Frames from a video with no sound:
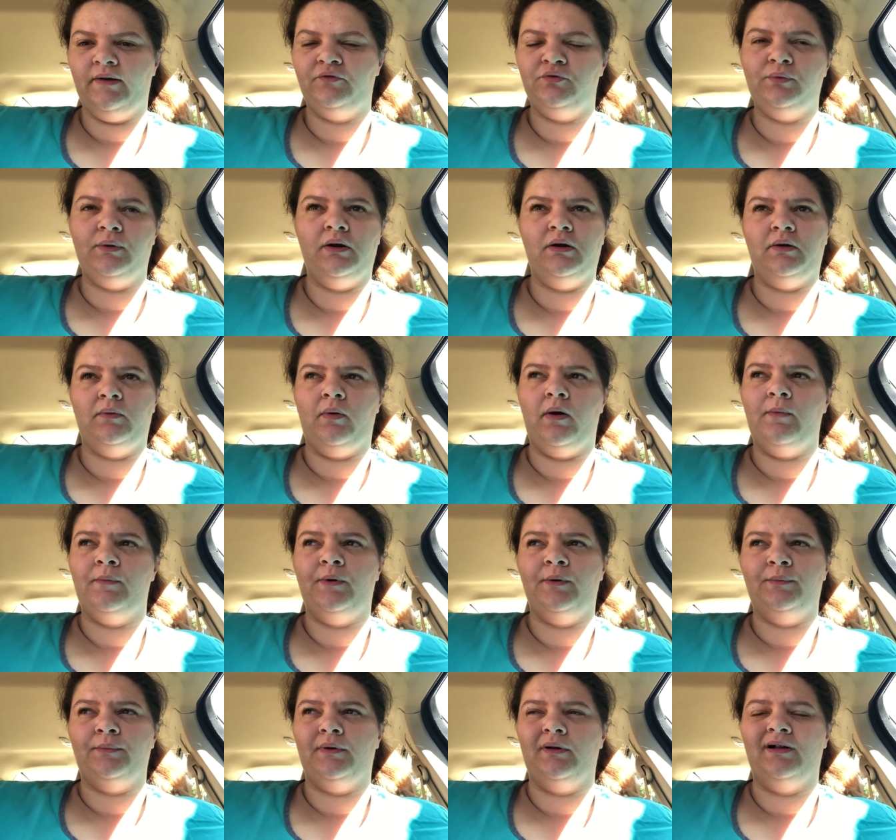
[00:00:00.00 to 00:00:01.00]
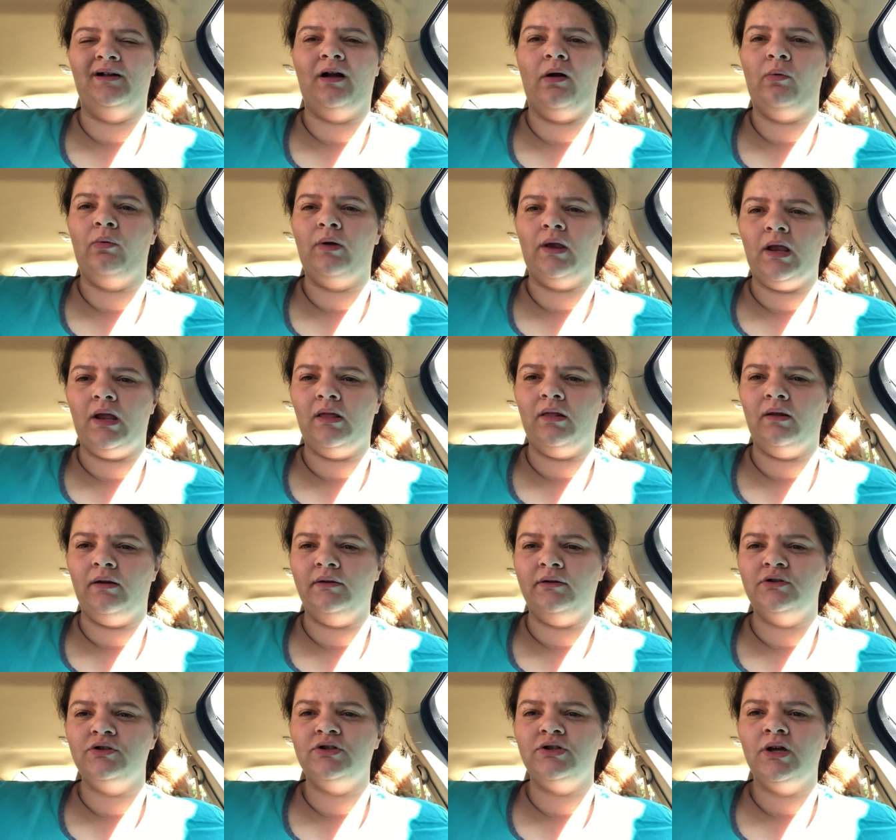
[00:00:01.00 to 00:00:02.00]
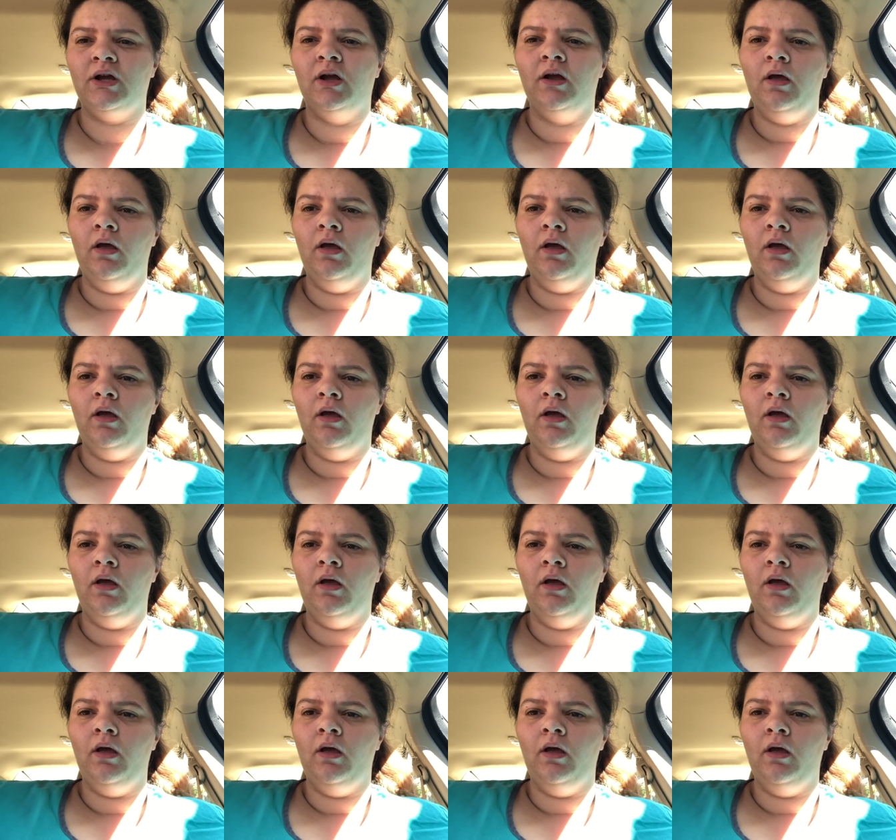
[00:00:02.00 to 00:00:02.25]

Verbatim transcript: after we go to Walmart, we're gonna go eat lunch.